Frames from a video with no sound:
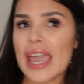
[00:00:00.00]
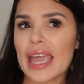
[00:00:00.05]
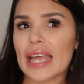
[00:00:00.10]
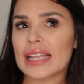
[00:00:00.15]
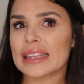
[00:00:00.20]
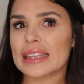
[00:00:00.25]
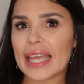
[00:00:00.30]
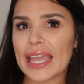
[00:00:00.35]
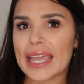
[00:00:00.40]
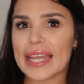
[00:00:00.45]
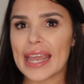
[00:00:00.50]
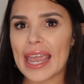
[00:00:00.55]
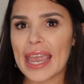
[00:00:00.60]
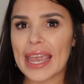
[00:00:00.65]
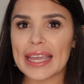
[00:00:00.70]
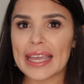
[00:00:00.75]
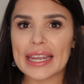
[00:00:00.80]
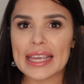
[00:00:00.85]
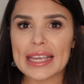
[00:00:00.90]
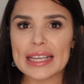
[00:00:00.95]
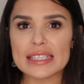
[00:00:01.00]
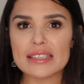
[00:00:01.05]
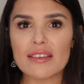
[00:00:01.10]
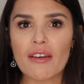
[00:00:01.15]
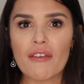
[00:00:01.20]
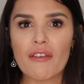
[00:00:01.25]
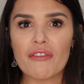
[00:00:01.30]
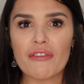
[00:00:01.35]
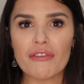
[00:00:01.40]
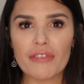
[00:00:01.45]
late 80s
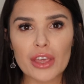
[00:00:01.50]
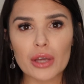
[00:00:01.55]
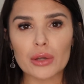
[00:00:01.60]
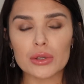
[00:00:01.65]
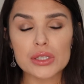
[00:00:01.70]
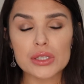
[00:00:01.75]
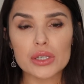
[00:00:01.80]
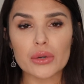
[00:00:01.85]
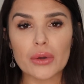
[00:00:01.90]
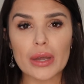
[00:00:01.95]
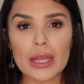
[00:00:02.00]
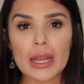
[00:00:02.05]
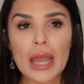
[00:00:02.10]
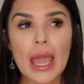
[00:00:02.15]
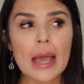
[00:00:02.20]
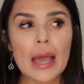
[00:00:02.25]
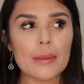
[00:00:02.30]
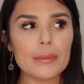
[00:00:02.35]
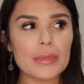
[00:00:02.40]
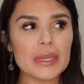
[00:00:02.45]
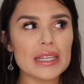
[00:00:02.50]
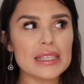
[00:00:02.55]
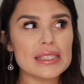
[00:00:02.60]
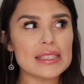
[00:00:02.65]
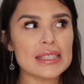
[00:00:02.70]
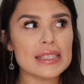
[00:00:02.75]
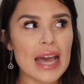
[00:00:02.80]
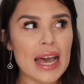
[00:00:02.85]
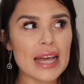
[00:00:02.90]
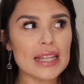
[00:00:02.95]
feel to it,
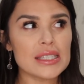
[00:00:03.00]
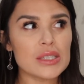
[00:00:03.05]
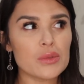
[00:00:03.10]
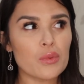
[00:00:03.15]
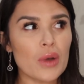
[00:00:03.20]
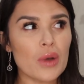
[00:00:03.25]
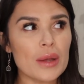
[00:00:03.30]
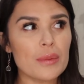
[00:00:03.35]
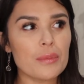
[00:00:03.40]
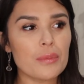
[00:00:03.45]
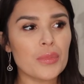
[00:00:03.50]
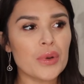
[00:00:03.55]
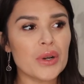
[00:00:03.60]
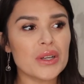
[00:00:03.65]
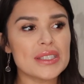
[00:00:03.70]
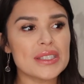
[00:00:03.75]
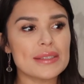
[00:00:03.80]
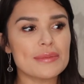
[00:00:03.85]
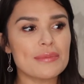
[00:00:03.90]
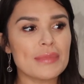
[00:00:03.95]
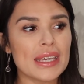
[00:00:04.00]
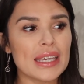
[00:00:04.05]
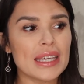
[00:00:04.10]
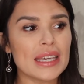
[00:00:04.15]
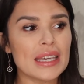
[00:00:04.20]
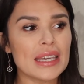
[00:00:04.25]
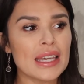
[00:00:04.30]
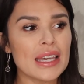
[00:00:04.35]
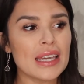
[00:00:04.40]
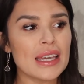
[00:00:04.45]
because that's what puts
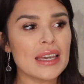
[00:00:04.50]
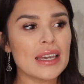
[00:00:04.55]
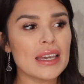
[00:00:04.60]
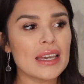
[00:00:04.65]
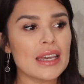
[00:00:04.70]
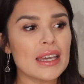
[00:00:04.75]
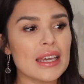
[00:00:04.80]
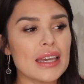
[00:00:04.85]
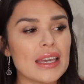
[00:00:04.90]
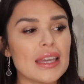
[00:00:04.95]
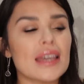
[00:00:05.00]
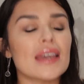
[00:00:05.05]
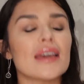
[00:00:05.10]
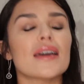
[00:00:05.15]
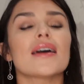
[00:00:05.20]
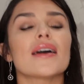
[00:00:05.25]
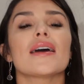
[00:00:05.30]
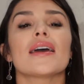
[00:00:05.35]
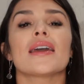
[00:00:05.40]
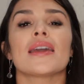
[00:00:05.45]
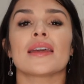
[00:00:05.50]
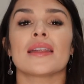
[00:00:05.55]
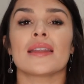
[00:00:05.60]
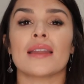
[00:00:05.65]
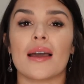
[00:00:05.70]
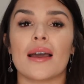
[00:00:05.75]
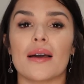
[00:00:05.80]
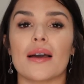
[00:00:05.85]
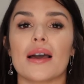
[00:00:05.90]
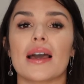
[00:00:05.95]
me
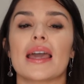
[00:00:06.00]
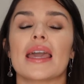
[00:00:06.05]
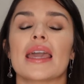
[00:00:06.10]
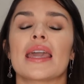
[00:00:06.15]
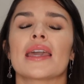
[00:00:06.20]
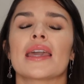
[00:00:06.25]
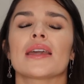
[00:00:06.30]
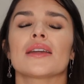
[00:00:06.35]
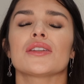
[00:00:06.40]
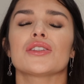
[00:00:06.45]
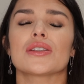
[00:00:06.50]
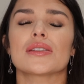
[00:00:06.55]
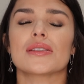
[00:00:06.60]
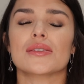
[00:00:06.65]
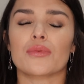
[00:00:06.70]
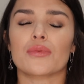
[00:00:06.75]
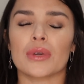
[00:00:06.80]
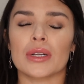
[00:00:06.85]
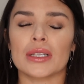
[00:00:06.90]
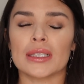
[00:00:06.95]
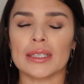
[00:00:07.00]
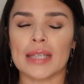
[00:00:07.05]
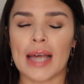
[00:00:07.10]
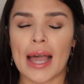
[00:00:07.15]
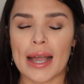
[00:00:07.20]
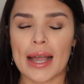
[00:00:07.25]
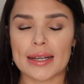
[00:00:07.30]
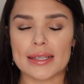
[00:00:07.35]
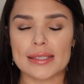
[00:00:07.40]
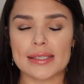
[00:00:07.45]
in a just
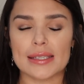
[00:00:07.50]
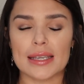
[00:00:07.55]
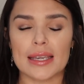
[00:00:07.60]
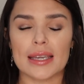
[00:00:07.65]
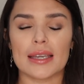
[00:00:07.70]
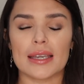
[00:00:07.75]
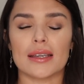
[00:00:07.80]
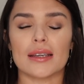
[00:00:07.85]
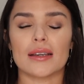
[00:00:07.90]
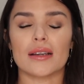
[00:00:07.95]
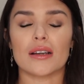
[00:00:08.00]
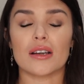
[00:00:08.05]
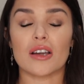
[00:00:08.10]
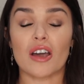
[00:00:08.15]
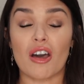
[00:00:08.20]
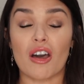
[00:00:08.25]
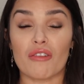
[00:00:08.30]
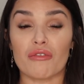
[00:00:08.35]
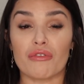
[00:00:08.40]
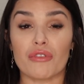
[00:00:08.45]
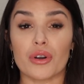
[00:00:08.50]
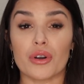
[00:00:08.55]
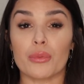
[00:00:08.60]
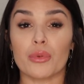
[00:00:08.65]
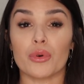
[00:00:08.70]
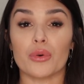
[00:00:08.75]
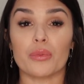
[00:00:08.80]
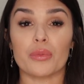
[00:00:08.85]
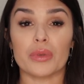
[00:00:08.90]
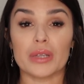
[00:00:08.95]
relaxing,
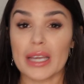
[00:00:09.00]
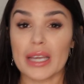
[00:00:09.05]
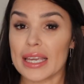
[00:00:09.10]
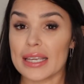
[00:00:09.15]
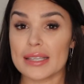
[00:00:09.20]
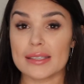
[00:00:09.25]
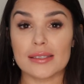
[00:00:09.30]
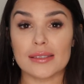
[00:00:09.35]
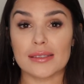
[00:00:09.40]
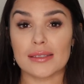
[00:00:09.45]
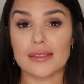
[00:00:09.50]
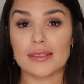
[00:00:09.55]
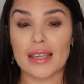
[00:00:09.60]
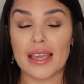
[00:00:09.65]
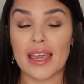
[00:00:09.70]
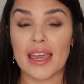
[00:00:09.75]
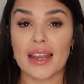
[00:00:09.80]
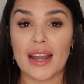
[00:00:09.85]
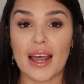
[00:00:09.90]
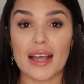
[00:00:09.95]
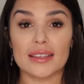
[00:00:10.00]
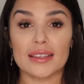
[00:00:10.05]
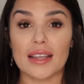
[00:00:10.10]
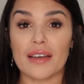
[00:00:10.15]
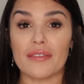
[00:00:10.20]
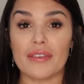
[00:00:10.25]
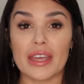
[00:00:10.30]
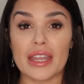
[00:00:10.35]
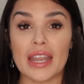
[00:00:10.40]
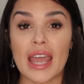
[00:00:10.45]
comfortable place. And I
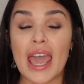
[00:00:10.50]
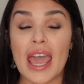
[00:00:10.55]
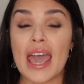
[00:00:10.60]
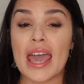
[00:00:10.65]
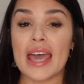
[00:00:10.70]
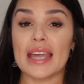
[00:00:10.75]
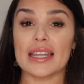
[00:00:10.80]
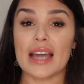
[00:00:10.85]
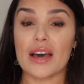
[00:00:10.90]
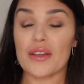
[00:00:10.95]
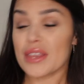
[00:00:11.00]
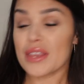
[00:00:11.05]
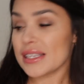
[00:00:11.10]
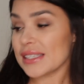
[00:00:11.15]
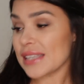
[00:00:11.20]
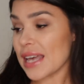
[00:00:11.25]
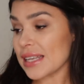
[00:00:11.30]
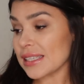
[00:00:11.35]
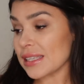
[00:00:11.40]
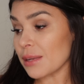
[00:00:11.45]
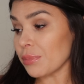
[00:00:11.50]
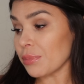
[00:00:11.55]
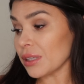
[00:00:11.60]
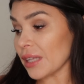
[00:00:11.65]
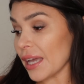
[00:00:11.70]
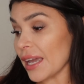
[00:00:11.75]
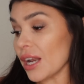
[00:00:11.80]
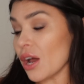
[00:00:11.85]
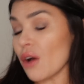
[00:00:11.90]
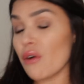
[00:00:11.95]
love it. Now, this has a
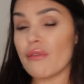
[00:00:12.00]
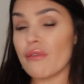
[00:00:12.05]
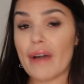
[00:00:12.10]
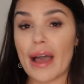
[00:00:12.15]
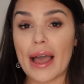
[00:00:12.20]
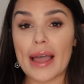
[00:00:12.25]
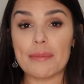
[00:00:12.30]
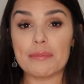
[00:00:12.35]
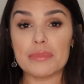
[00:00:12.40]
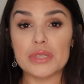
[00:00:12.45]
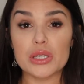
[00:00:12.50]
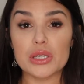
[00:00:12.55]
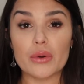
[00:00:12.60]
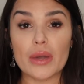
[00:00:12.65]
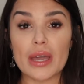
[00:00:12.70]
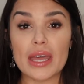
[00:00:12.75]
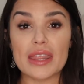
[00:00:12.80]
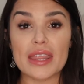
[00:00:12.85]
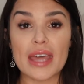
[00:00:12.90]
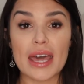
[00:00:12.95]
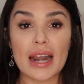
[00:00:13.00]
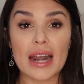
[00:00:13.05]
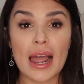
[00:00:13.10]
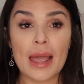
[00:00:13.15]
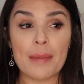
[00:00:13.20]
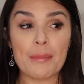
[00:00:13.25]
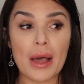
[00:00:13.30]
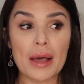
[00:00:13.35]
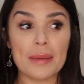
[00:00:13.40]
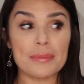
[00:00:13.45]
Play-Doh vibe to it that
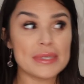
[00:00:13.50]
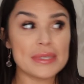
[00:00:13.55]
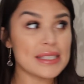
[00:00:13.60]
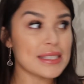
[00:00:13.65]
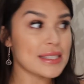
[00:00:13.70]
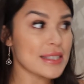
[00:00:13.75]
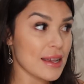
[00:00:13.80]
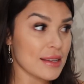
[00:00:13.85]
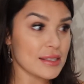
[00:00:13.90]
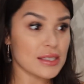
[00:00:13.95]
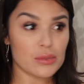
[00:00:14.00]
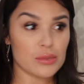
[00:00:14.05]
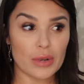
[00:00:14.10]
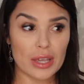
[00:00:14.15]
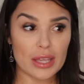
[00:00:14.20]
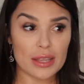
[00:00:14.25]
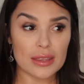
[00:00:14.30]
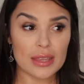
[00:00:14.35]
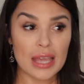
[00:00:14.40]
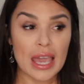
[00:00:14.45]
I'm obsessed with,